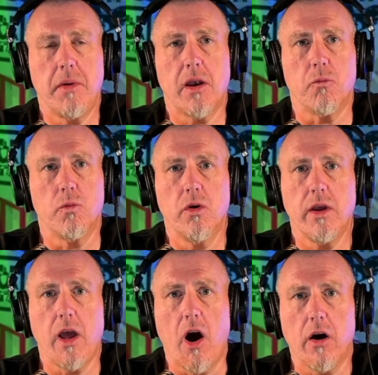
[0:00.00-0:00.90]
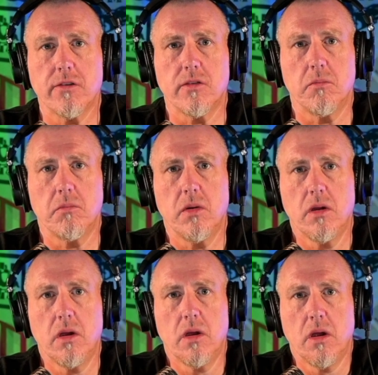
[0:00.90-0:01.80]
met a really awesome
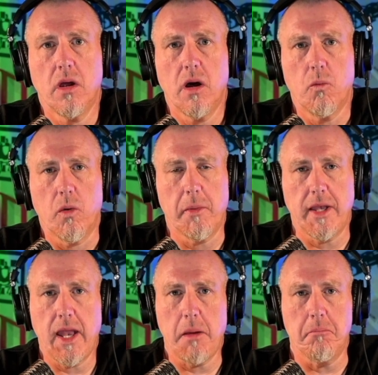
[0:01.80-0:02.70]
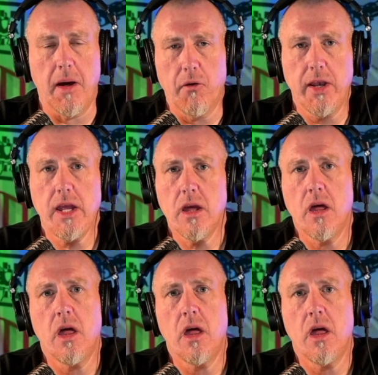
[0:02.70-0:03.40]
woman named Melanie.